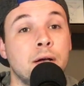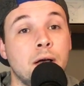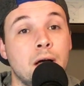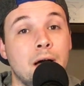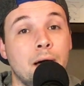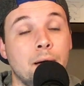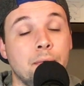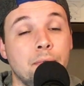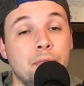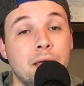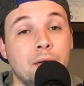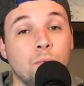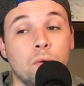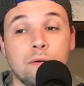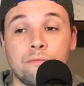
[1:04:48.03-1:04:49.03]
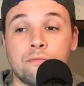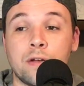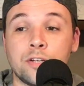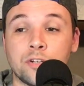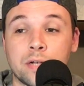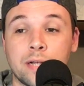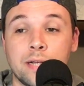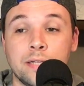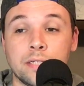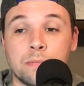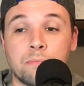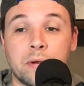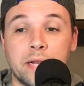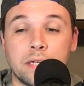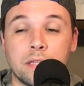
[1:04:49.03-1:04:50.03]
than what Frederick is
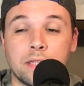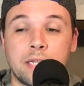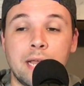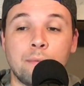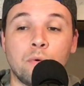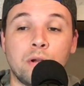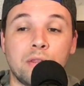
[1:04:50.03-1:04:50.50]
bringing to the table,